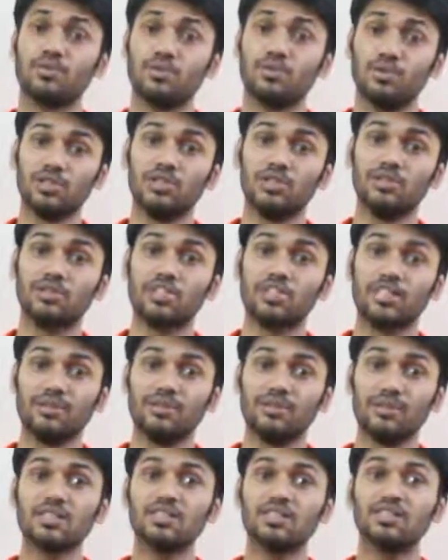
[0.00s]
which would
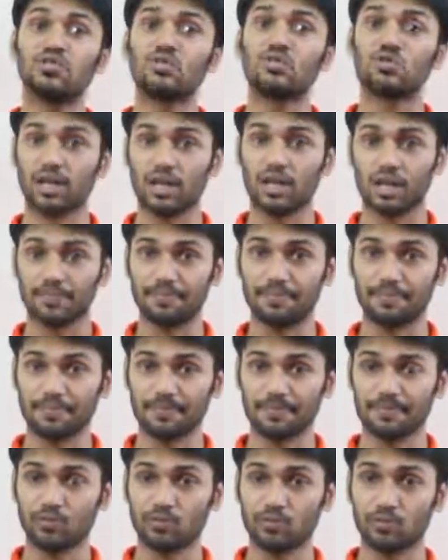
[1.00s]
give us 12,
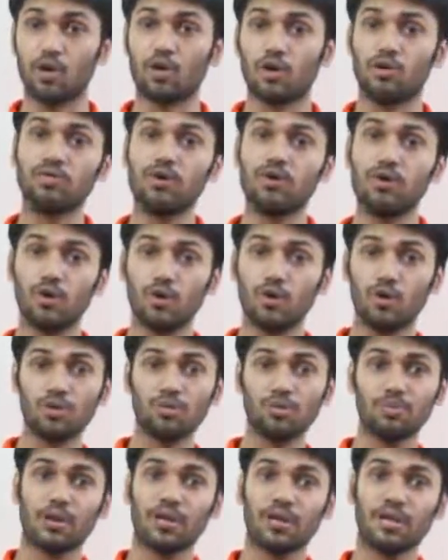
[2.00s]
or
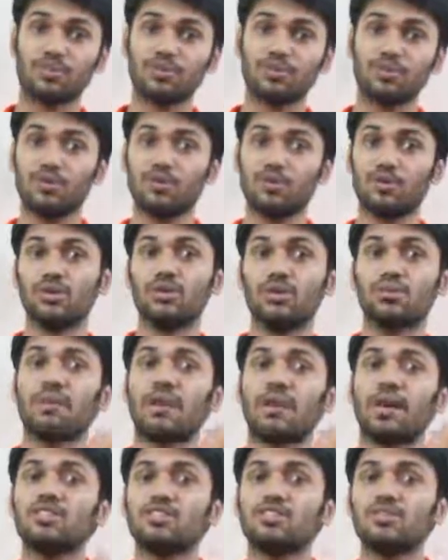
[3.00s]
4 plus 4
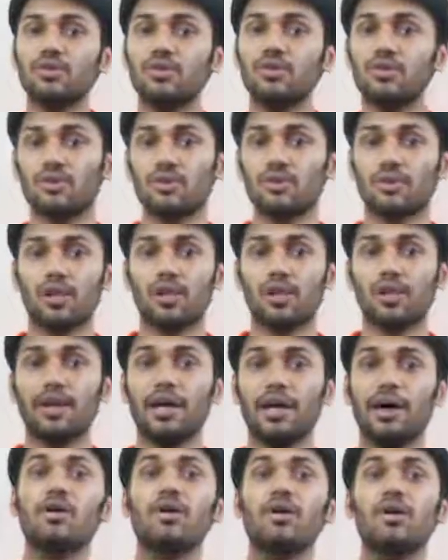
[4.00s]
plus 4.
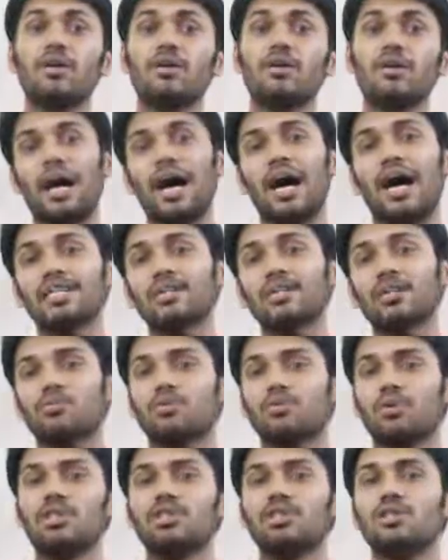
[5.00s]
Now either
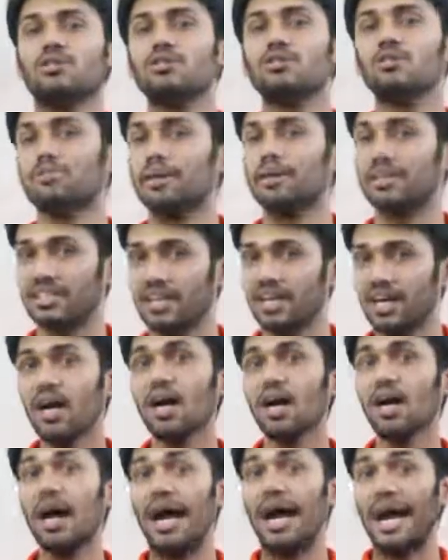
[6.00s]
way you could make
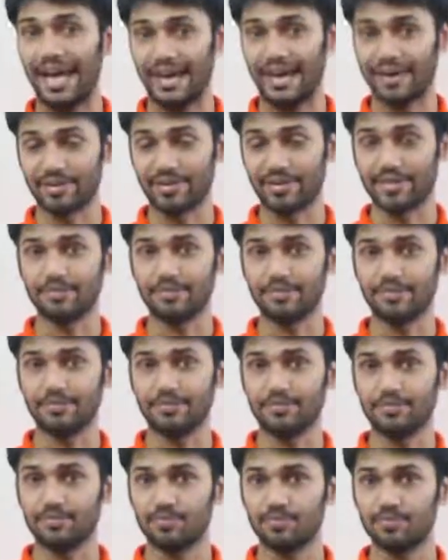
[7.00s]
the array.
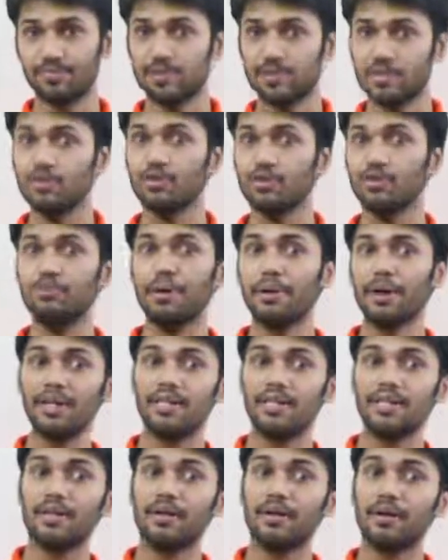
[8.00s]
If you
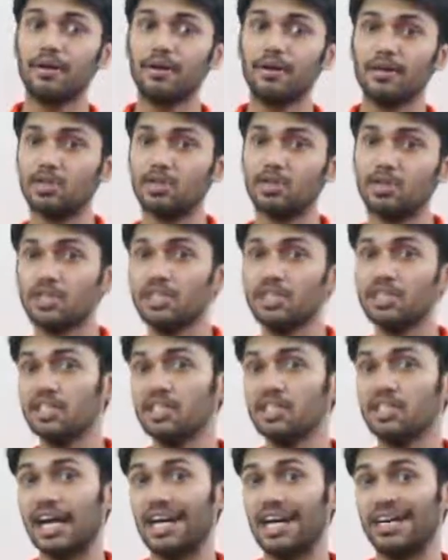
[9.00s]
made
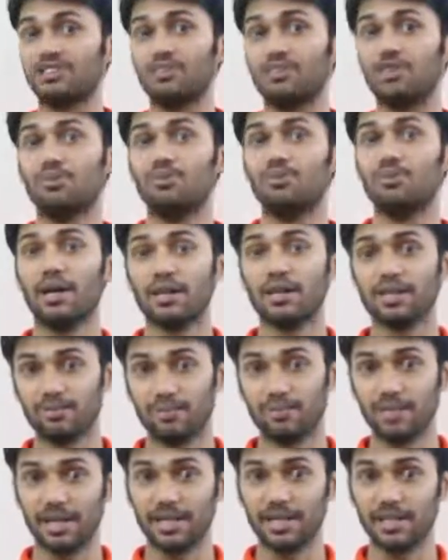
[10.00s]
3 as your
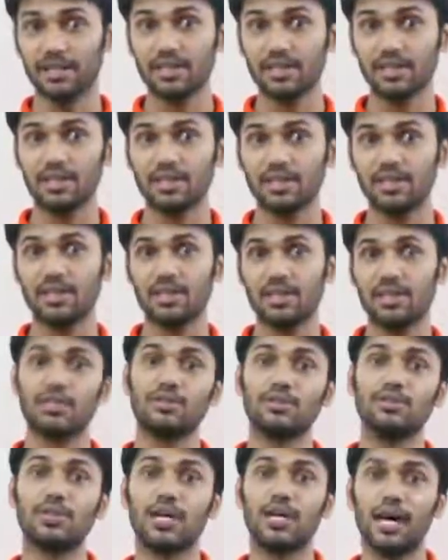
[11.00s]
multiplier,
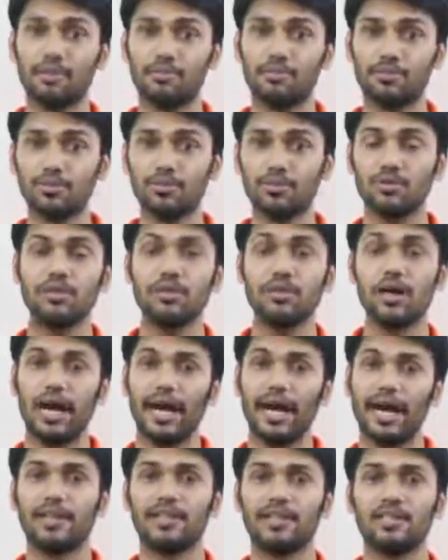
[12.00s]
you would have to
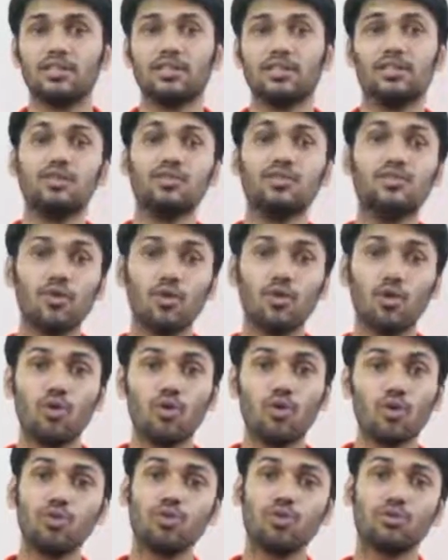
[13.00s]
add
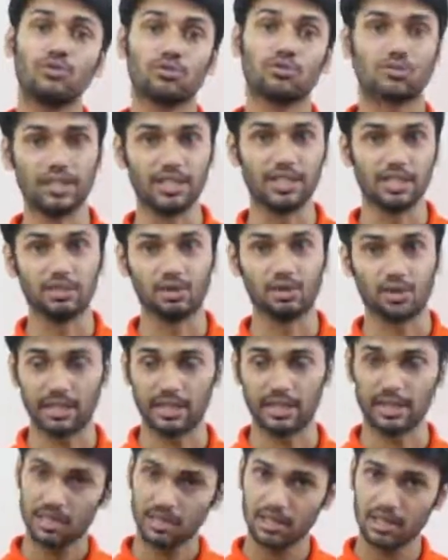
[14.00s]
4, 3
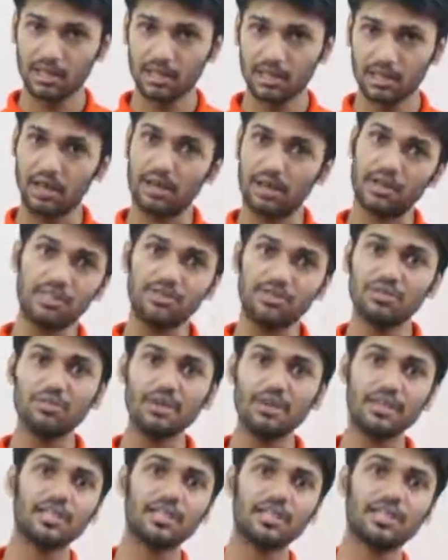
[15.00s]
together. Or if you
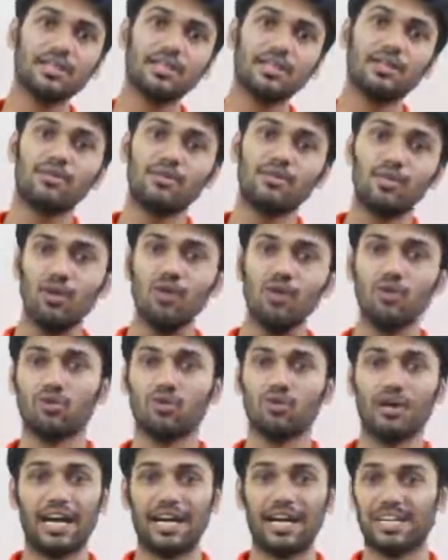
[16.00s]
make
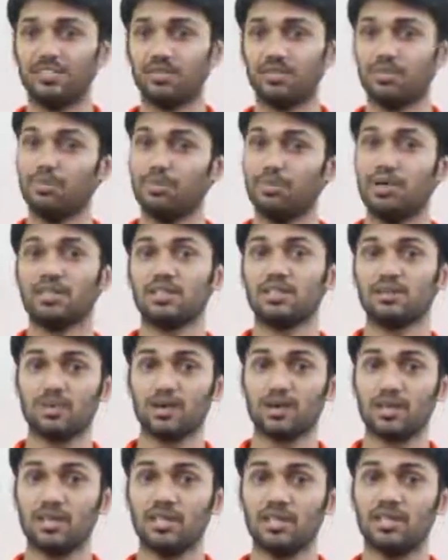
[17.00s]
4 as your
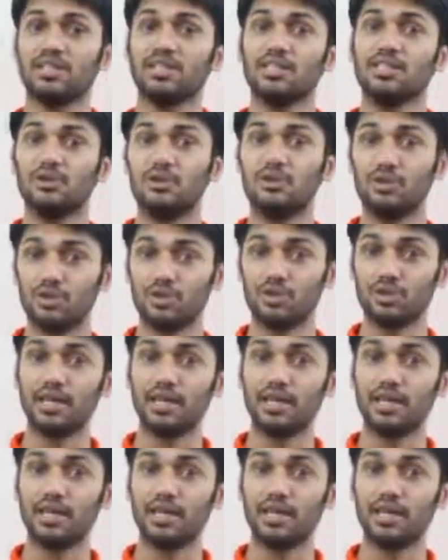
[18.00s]
multiplier, you need